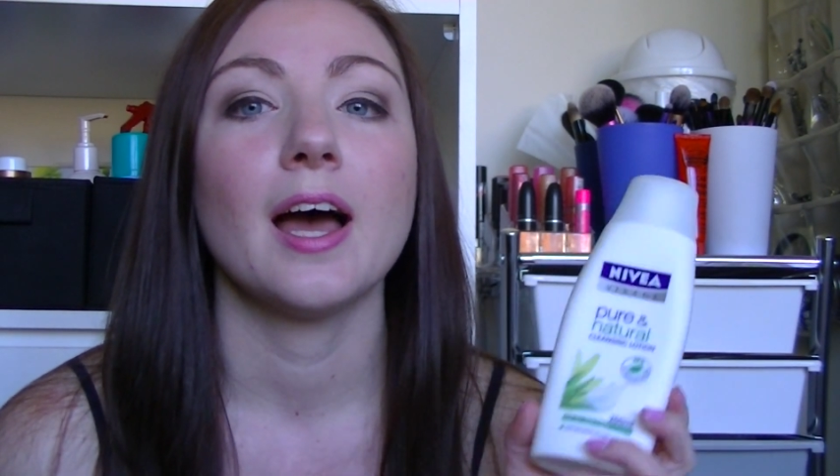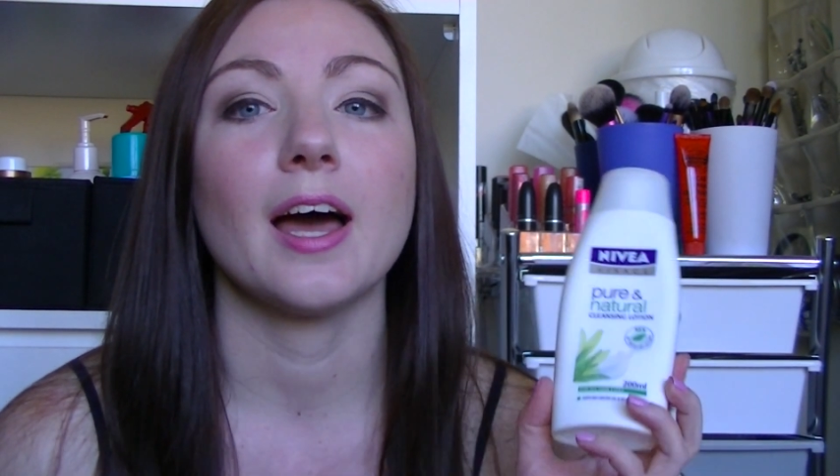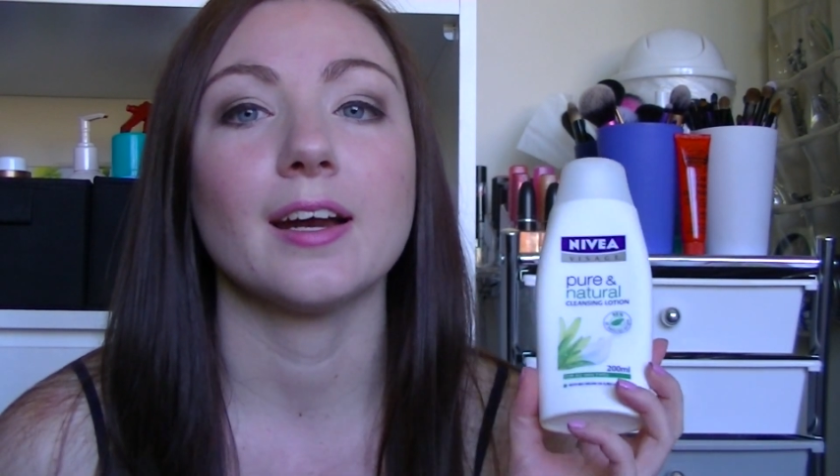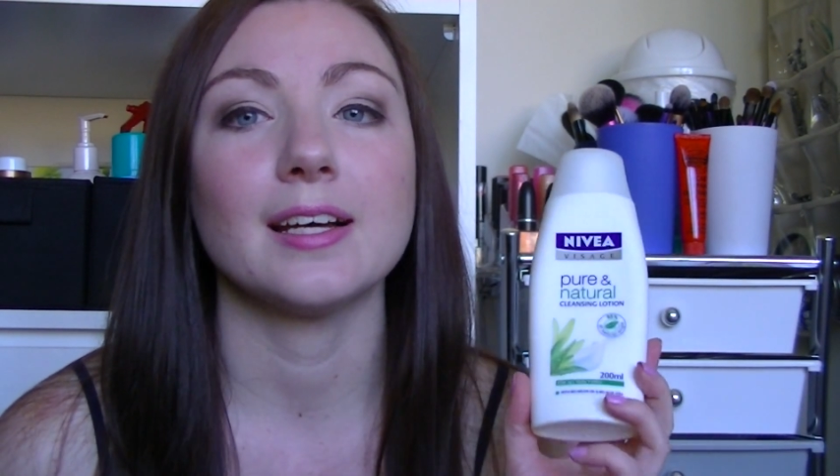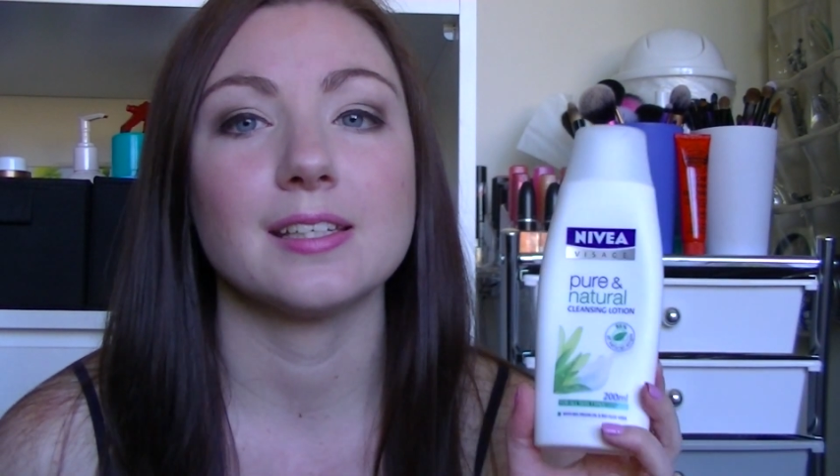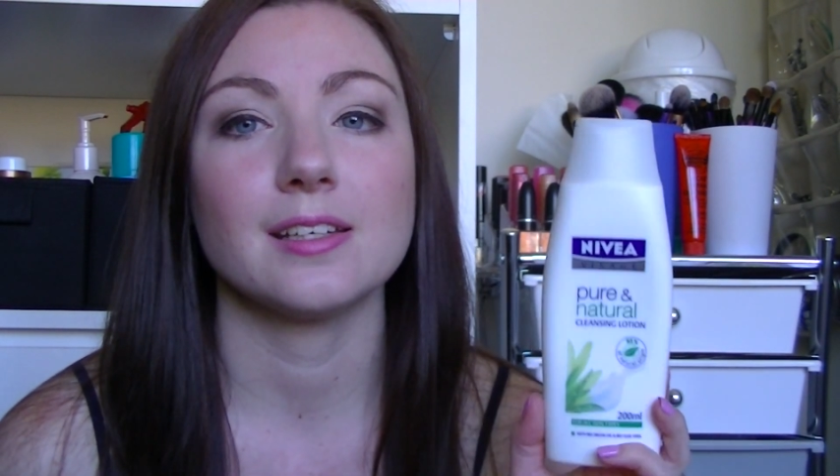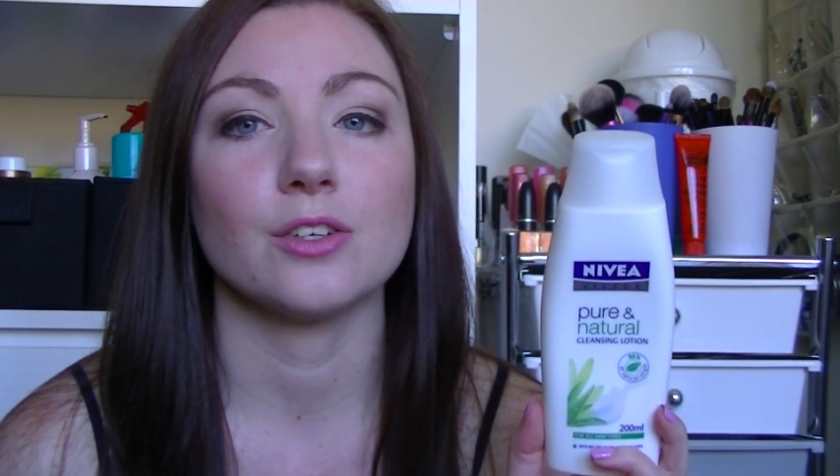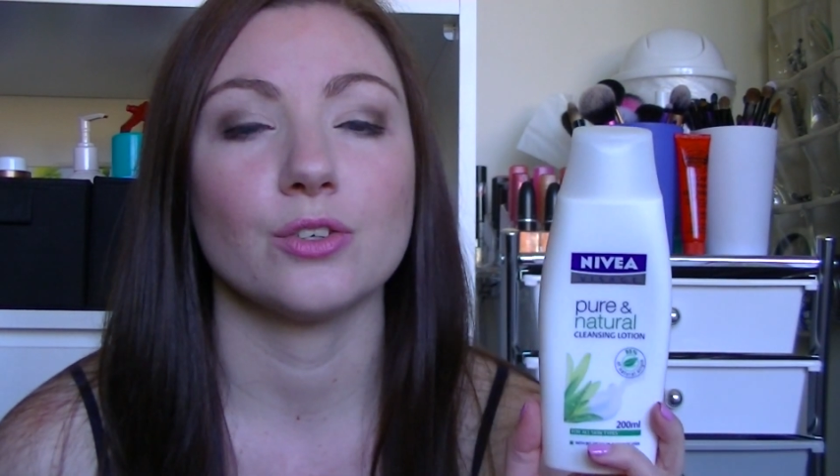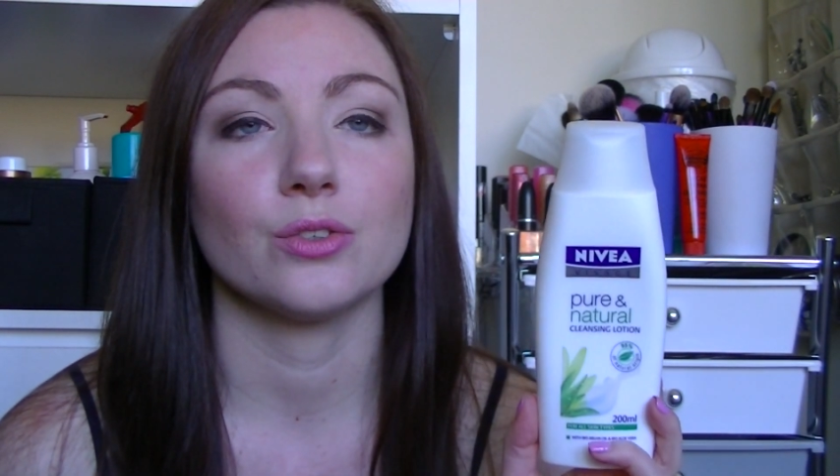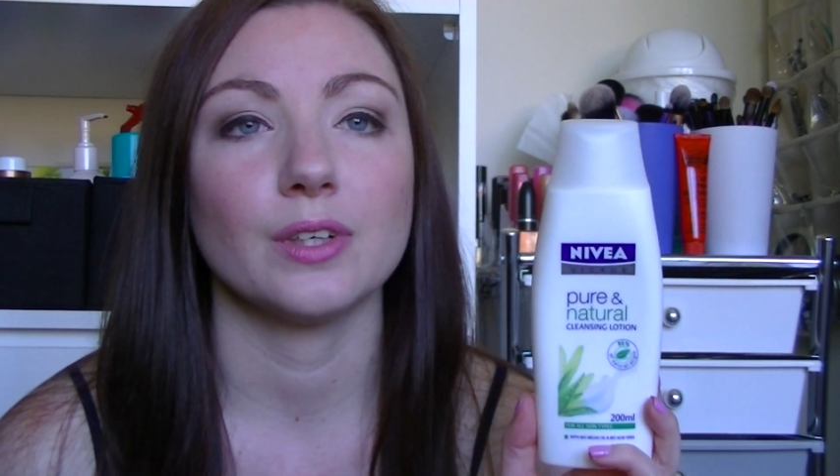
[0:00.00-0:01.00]
and I
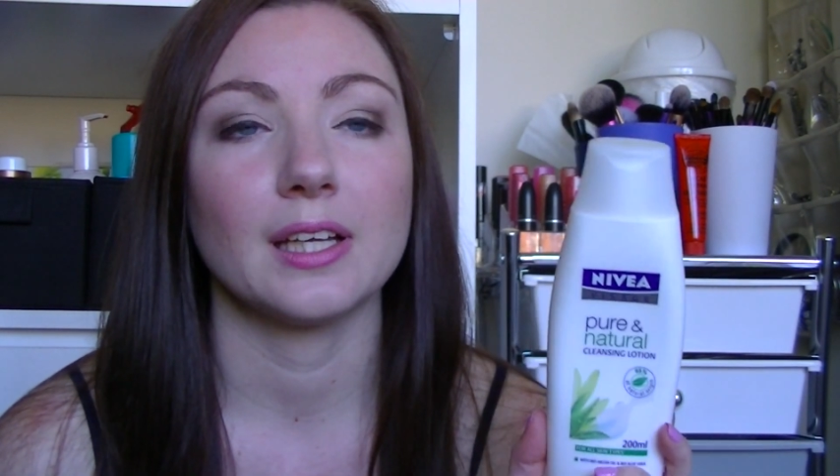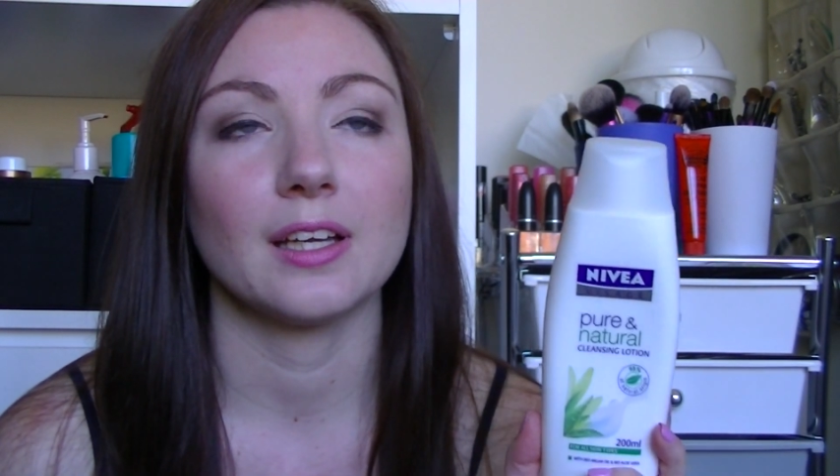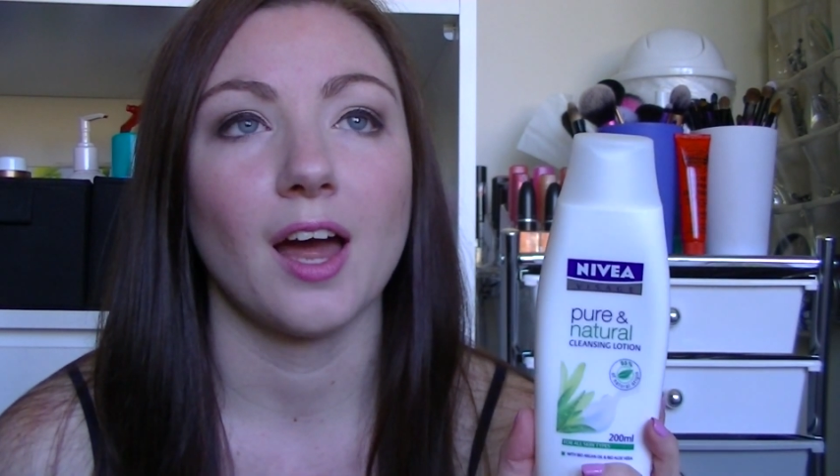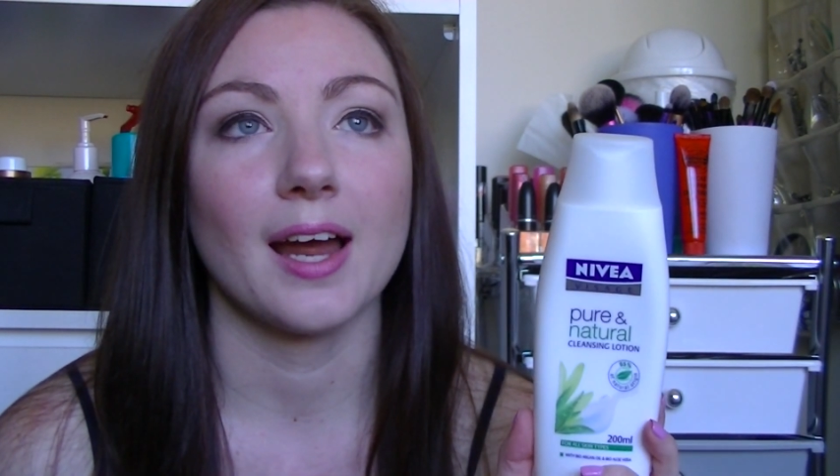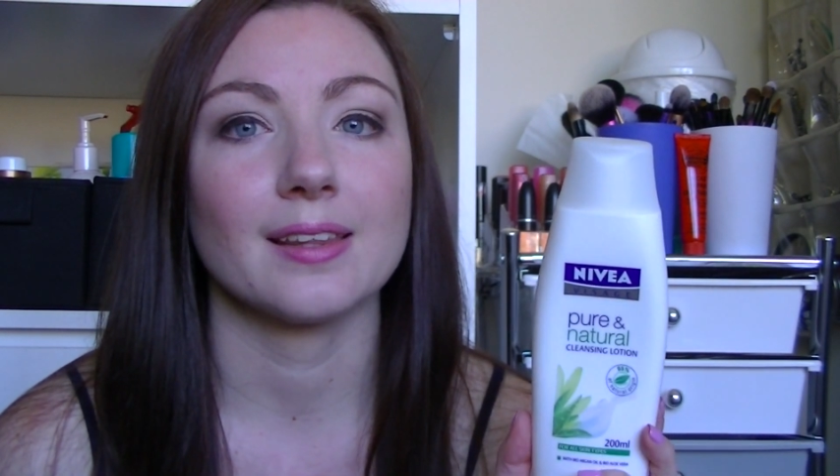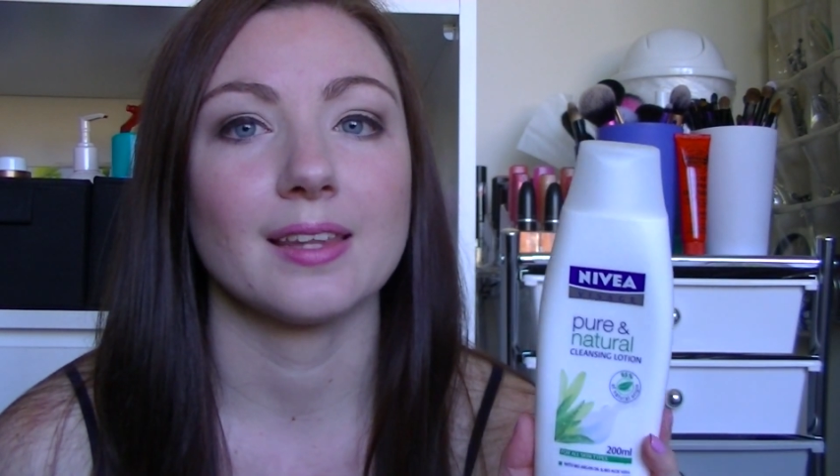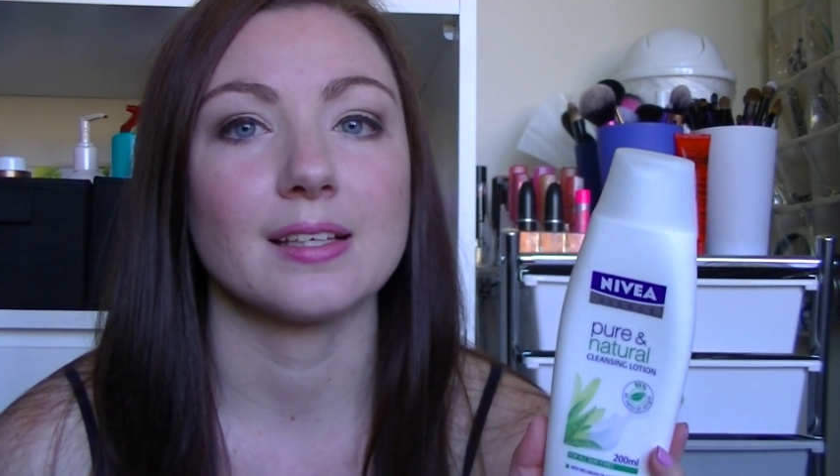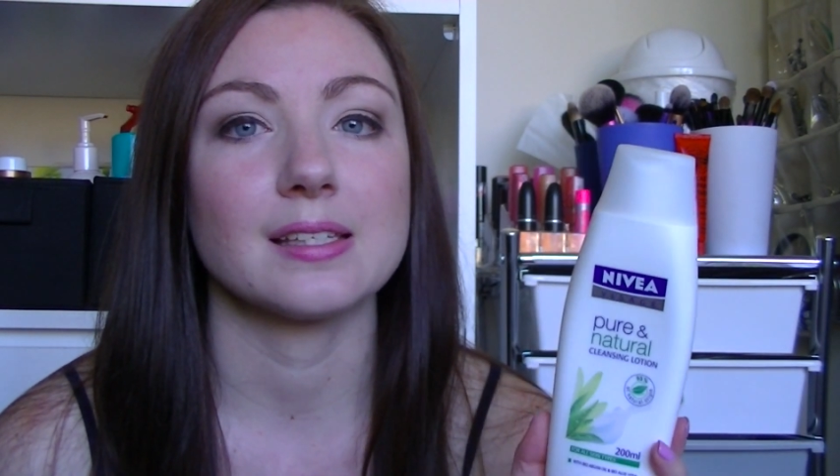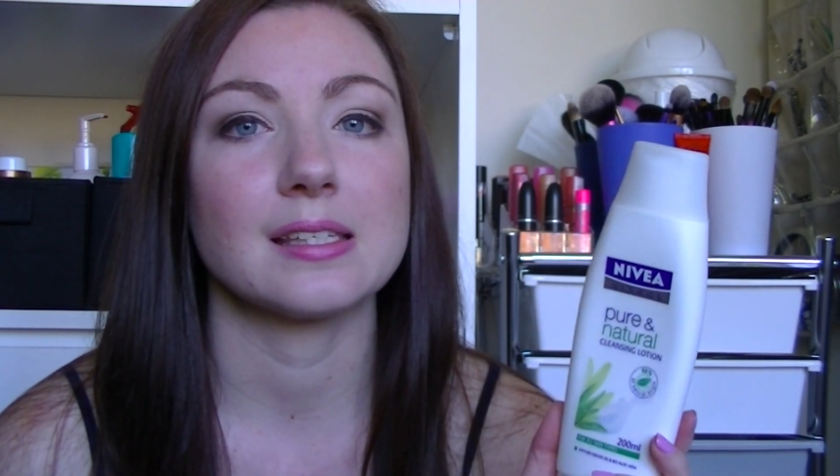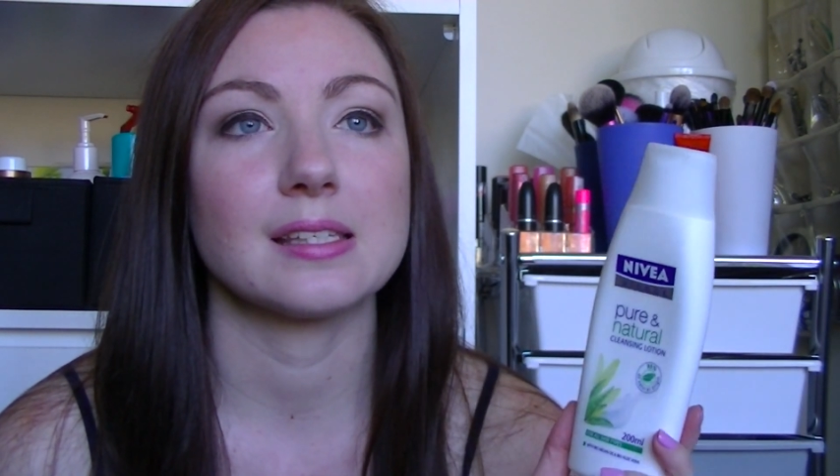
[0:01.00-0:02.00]
did really like
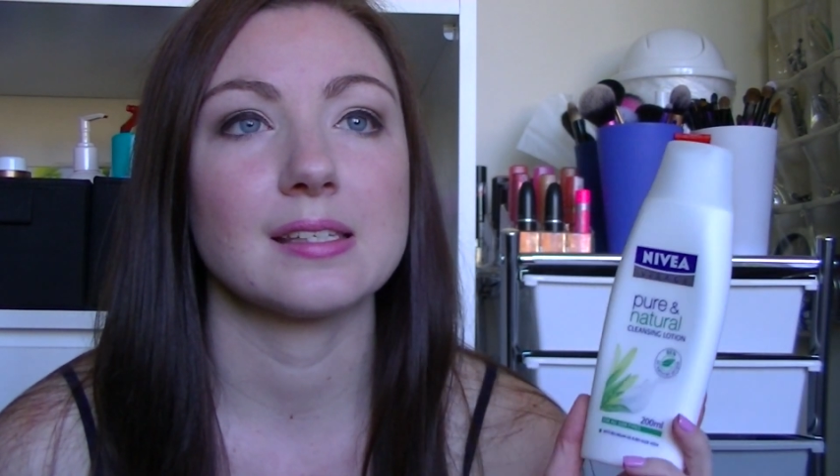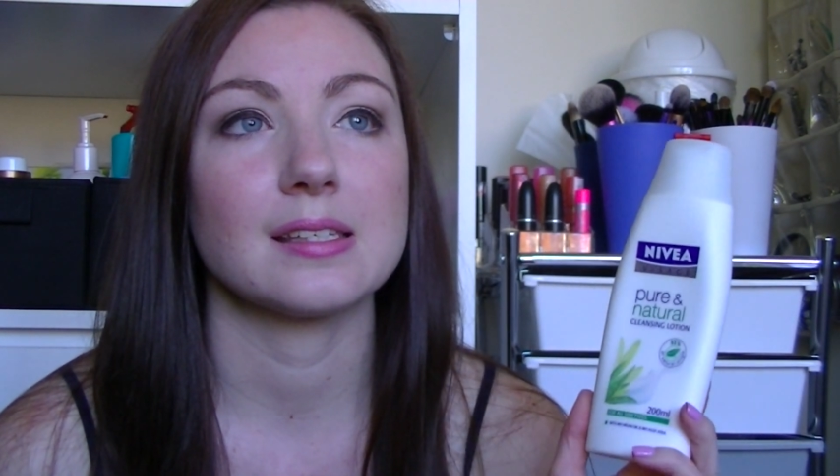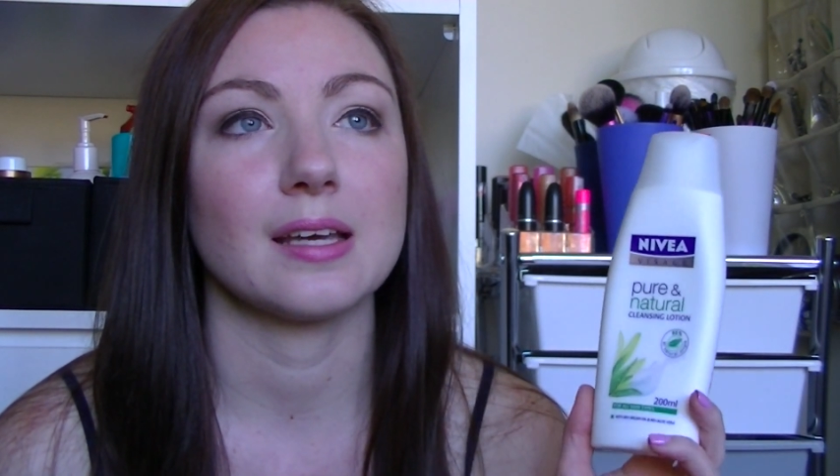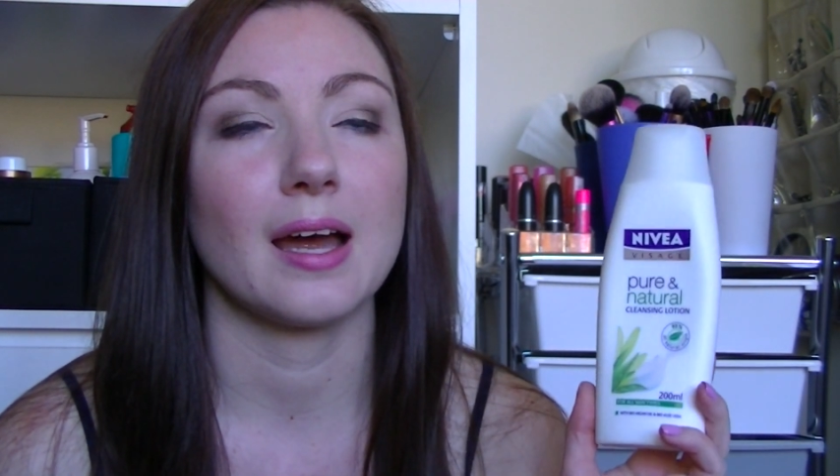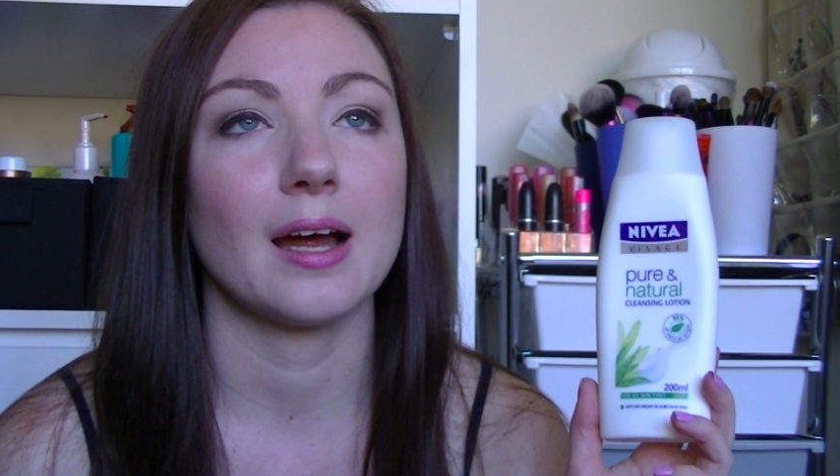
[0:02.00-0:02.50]
this,